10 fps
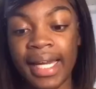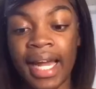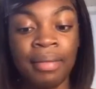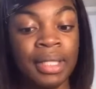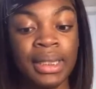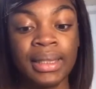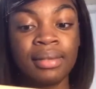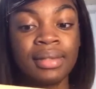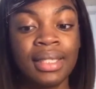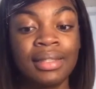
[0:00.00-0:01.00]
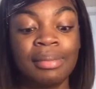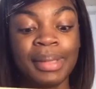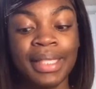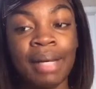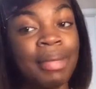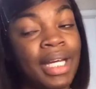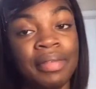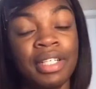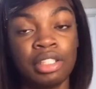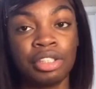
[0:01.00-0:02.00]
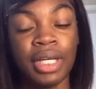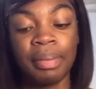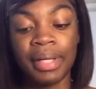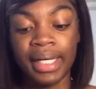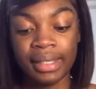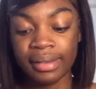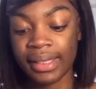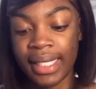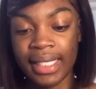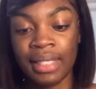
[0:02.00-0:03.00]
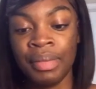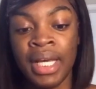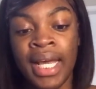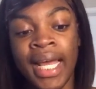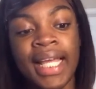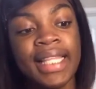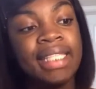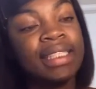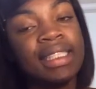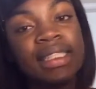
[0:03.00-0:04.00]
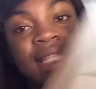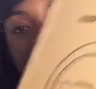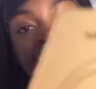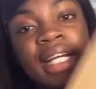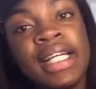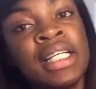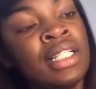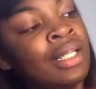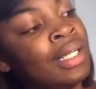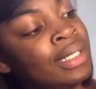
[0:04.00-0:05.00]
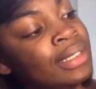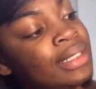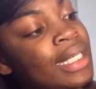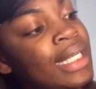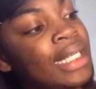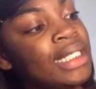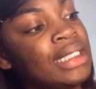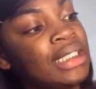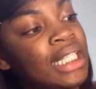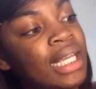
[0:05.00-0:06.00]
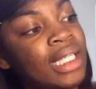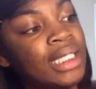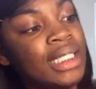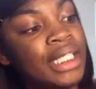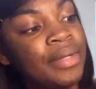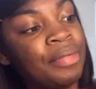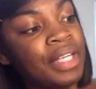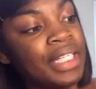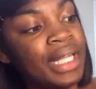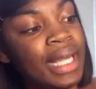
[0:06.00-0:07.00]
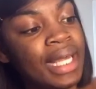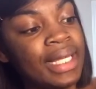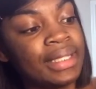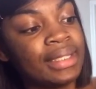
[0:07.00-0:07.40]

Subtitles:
really don't know, but I'm not even going to try to pronounce that. And this is their 10-inch LED ring light.